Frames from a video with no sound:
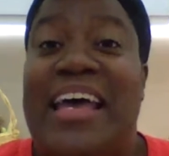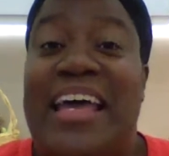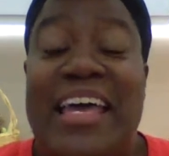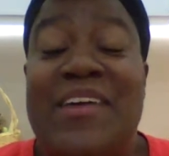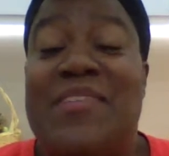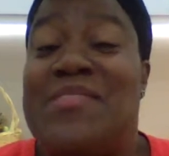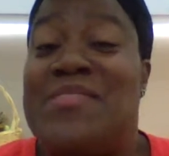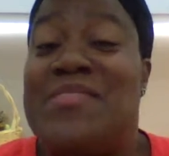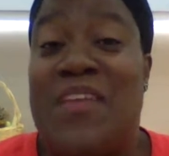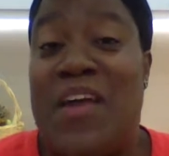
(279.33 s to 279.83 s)

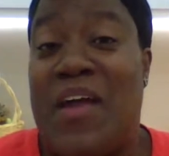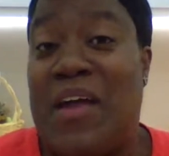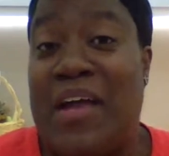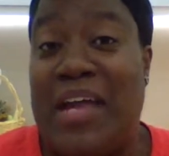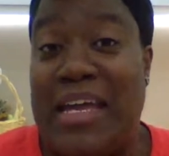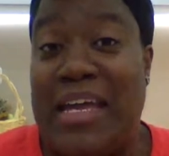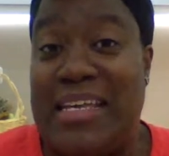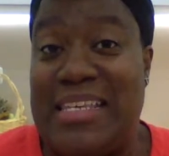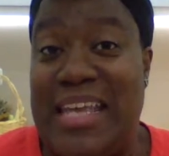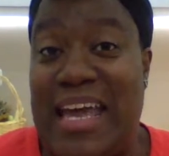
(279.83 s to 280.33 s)
He was
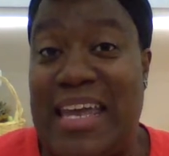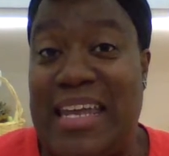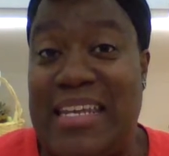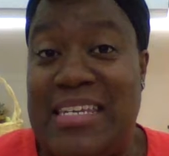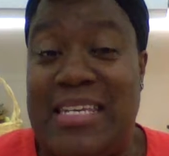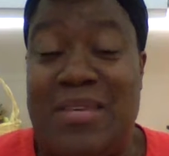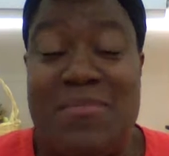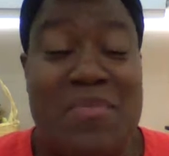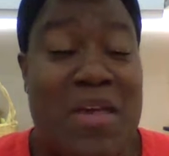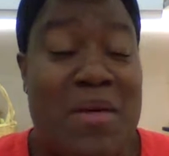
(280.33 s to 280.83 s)
very
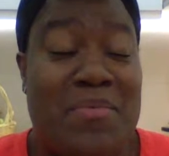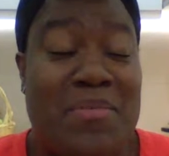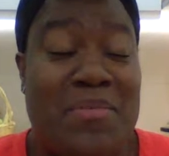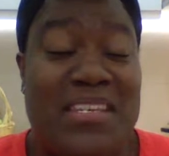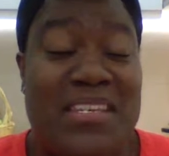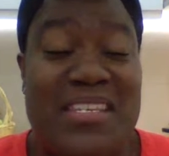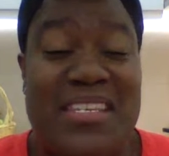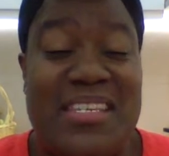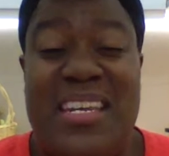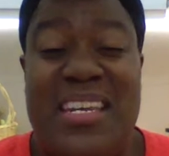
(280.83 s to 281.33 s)
excited to be able
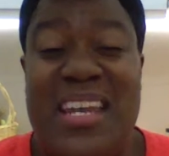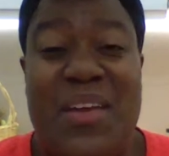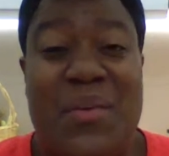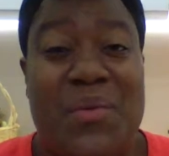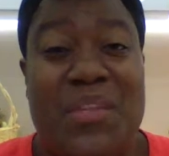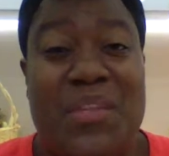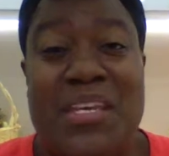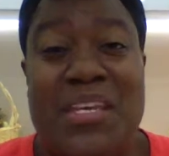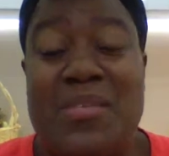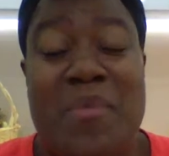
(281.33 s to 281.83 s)
to see not
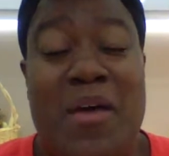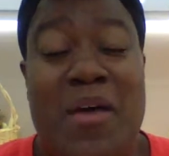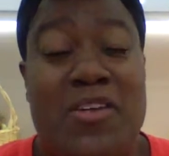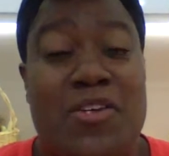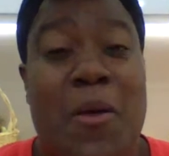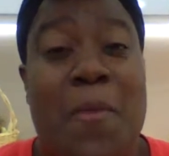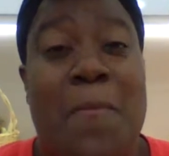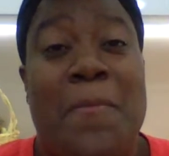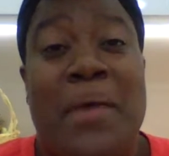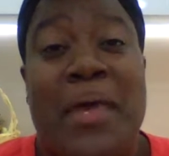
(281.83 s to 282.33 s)
only
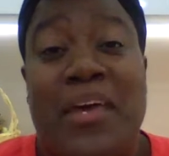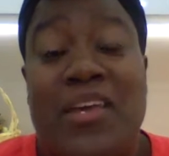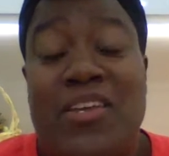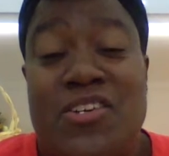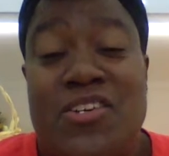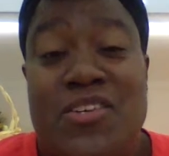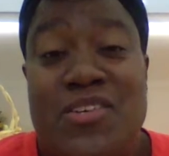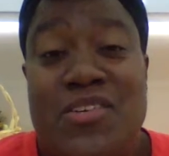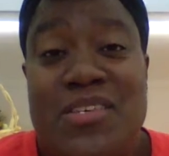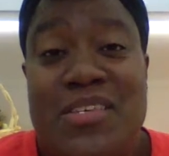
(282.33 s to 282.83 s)
special
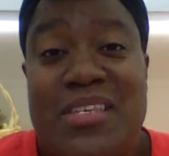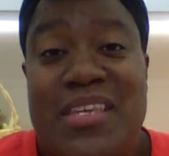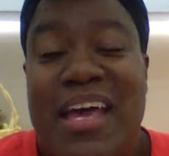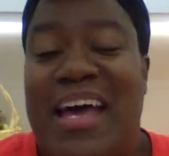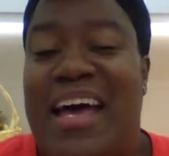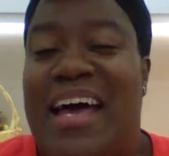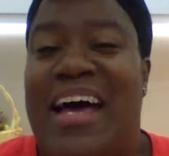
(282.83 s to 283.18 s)
pictures